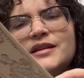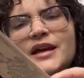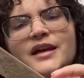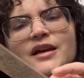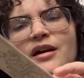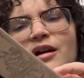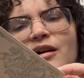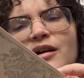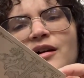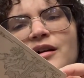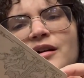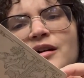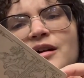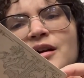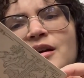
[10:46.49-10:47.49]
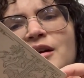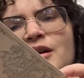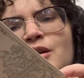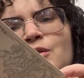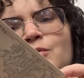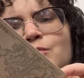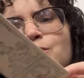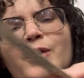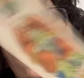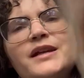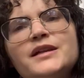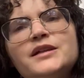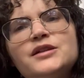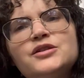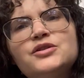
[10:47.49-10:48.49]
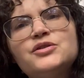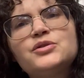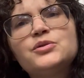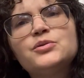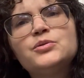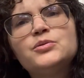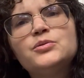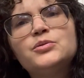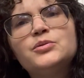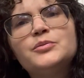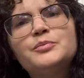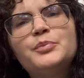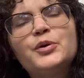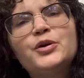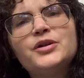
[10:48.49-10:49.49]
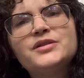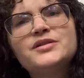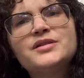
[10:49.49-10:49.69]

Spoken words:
They are ready to put